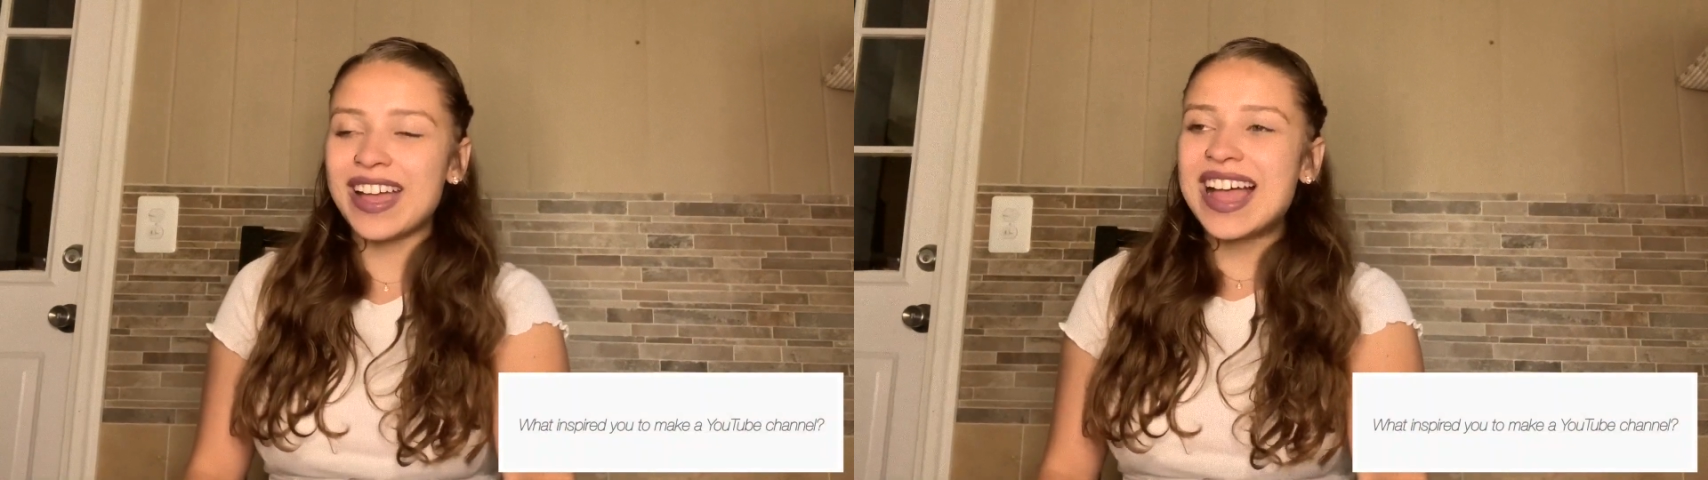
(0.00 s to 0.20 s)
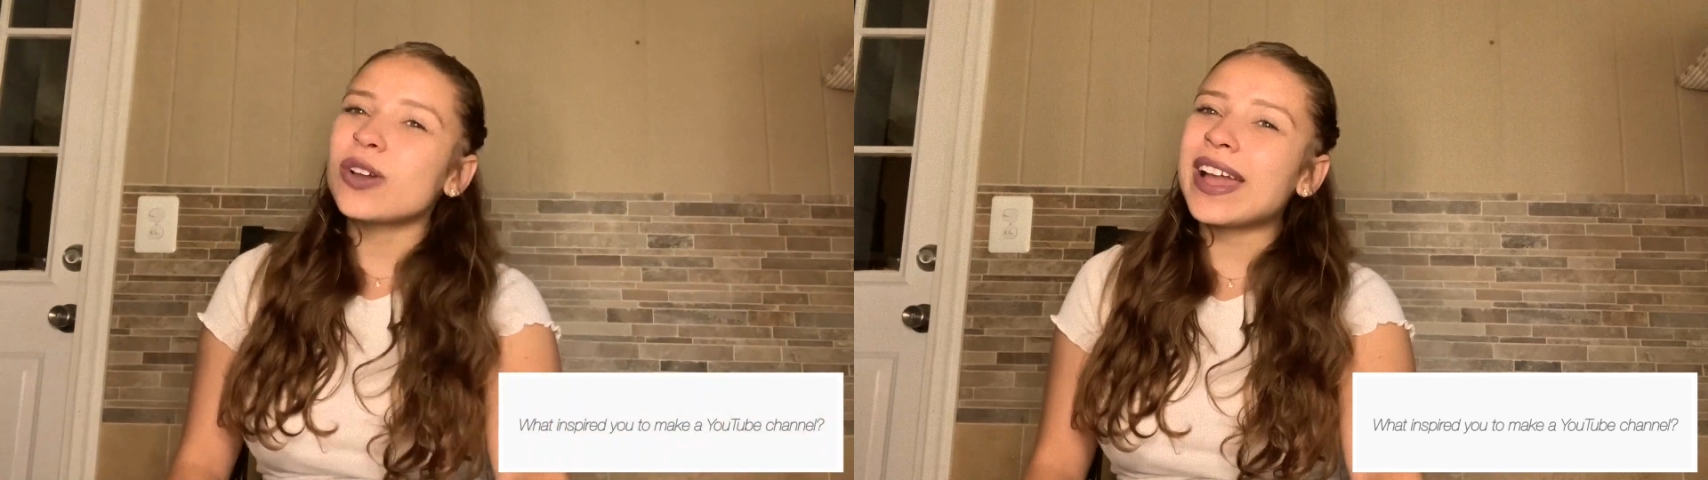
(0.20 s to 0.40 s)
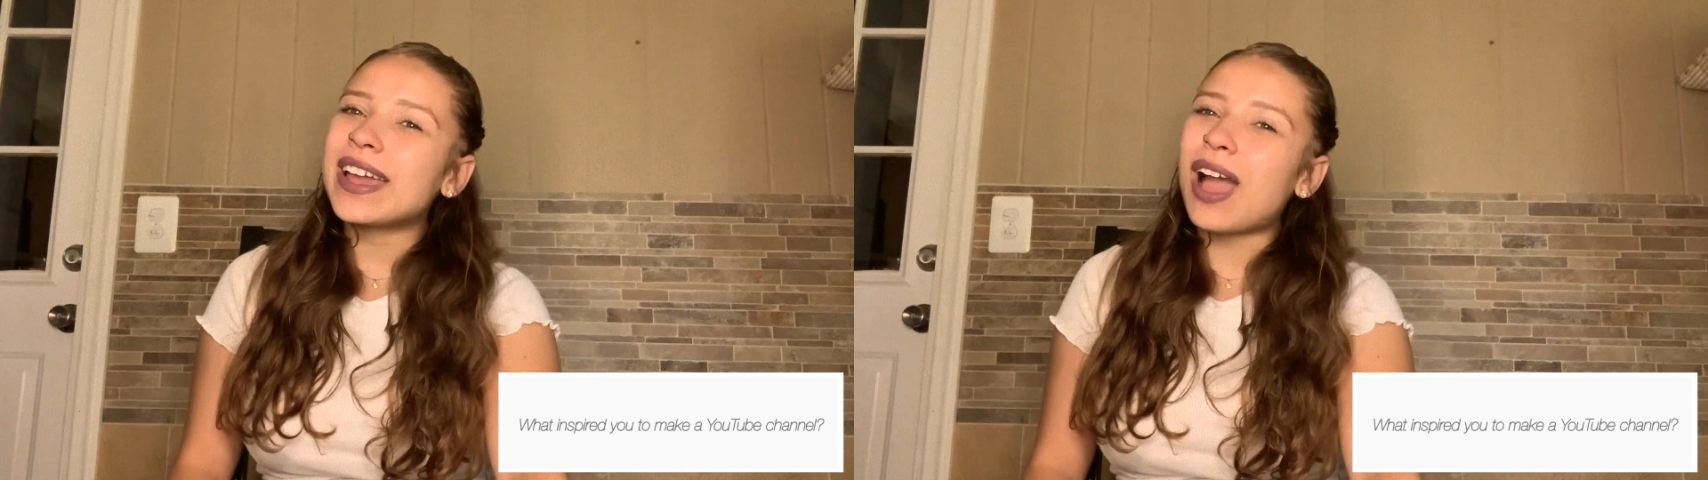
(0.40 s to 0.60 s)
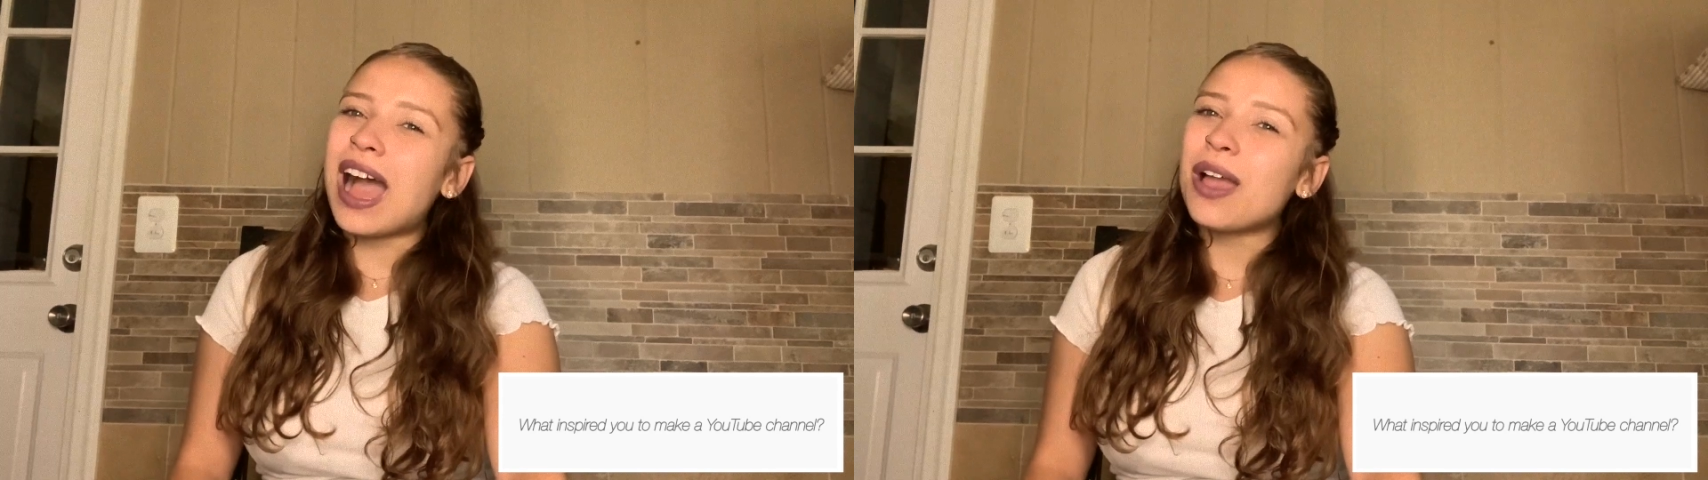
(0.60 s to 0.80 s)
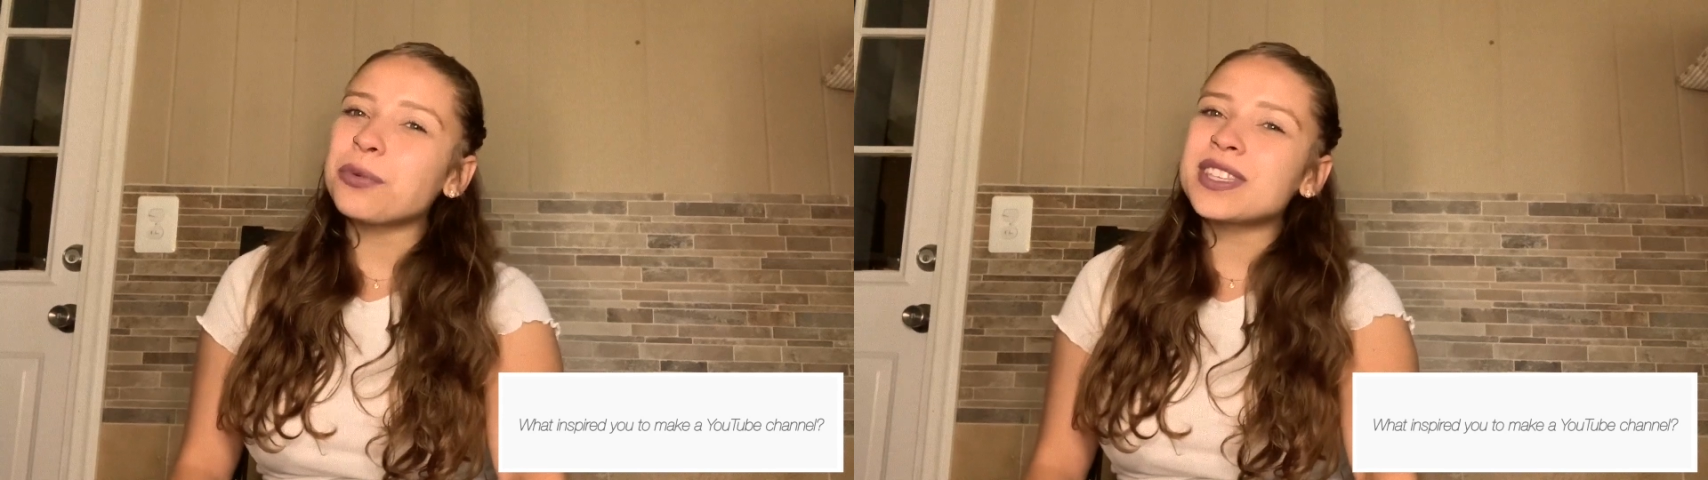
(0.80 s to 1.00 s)
So I
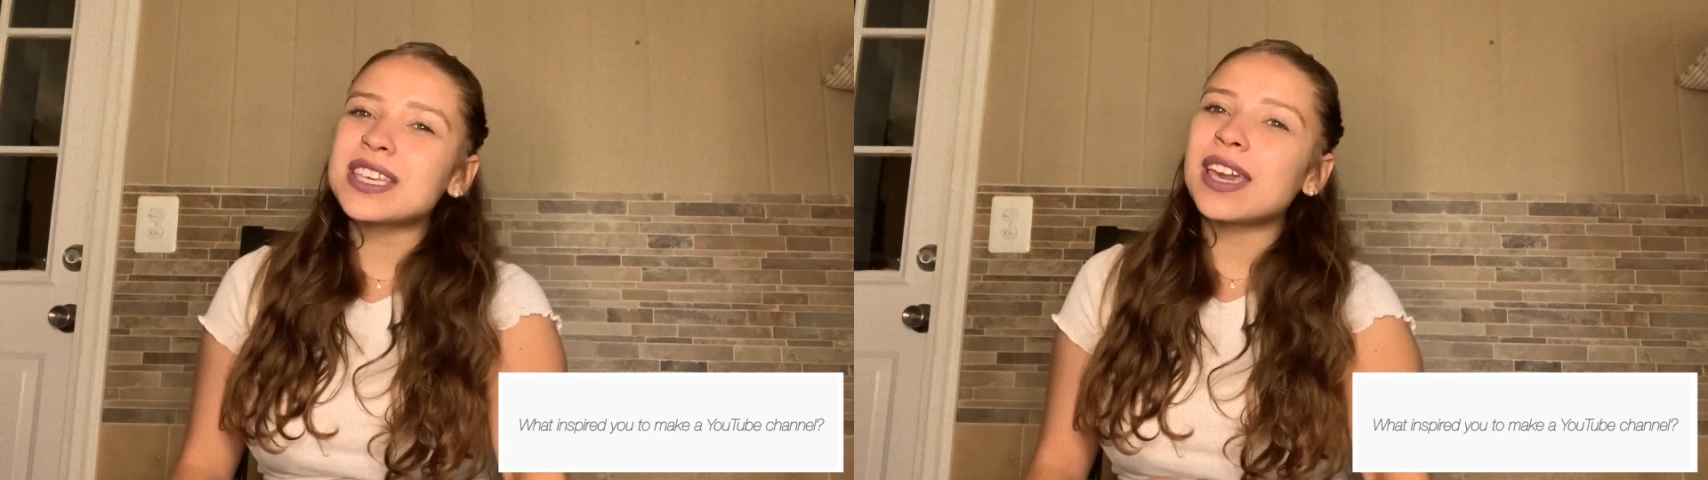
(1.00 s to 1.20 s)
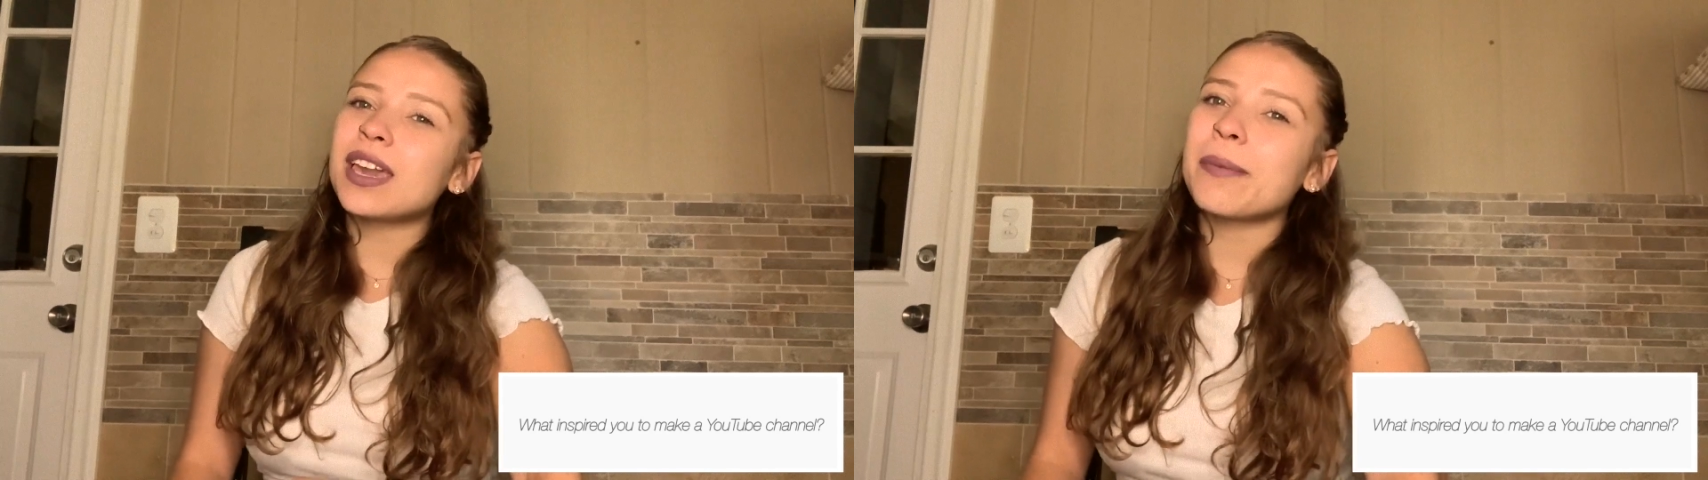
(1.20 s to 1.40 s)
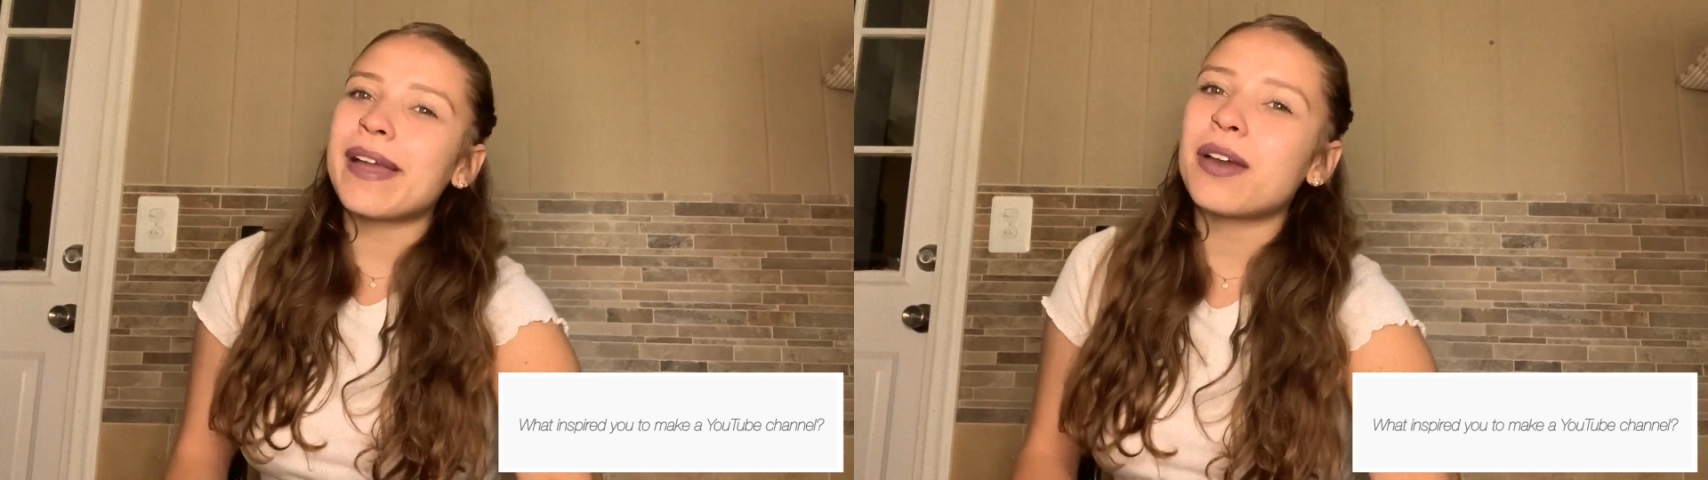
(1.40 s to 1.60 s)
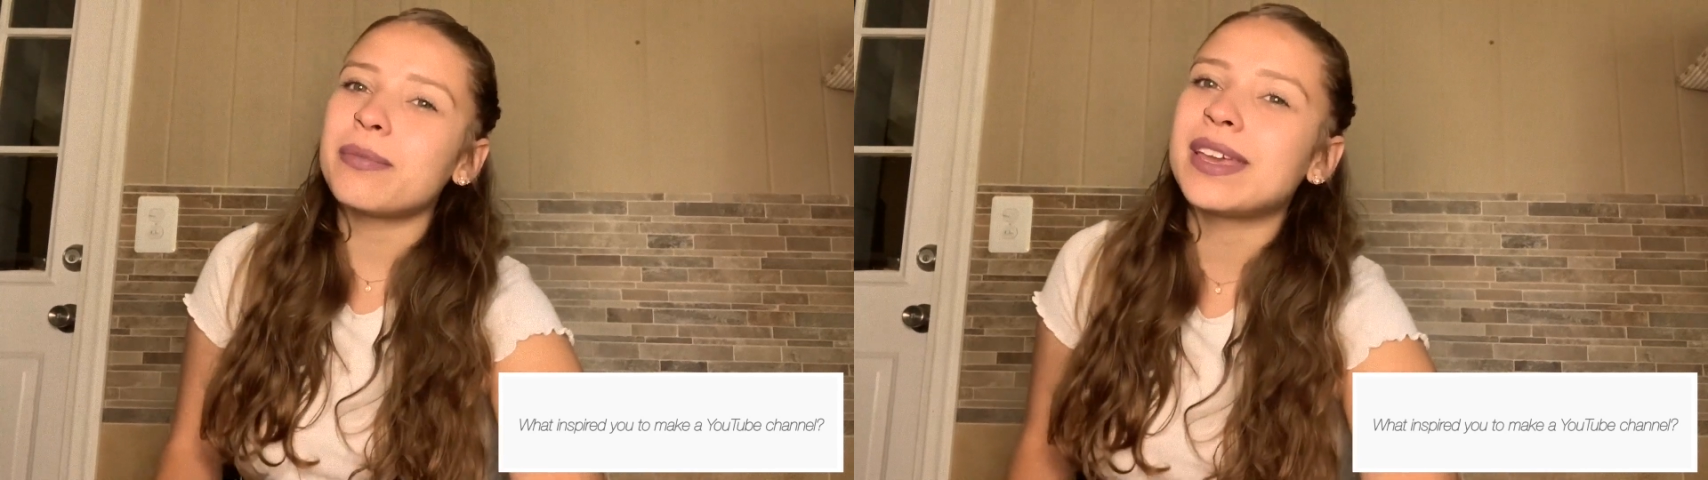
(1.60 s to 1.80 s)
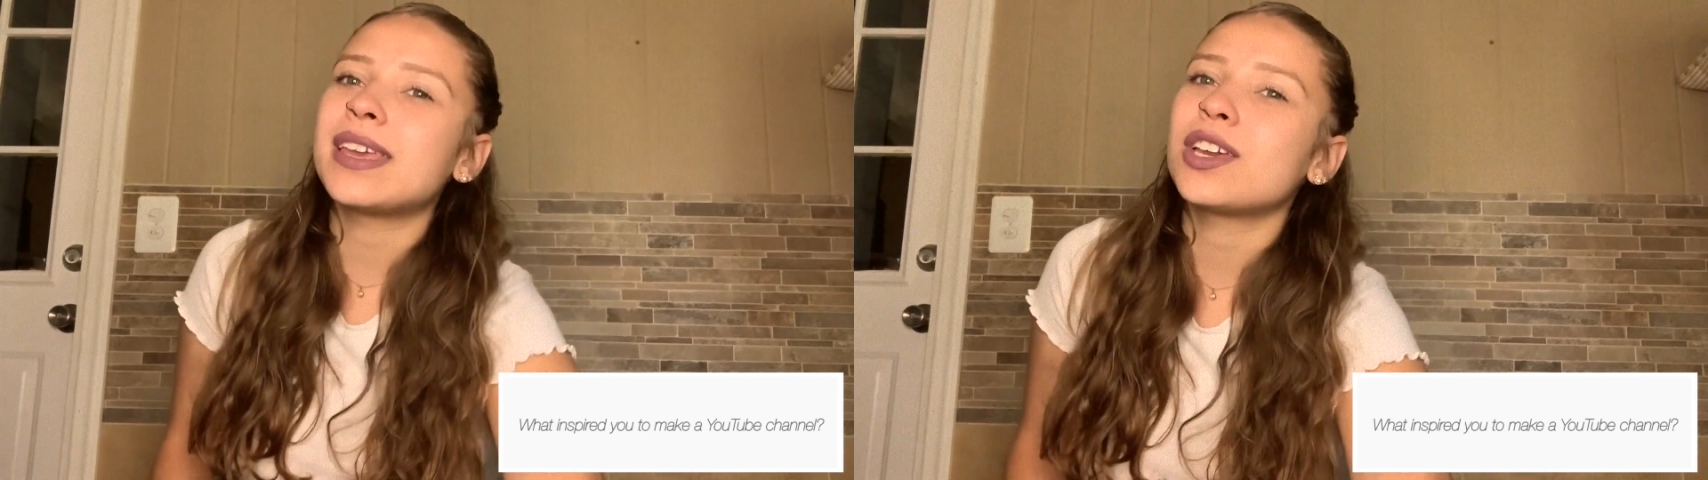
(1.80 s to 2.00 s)
was thinking about making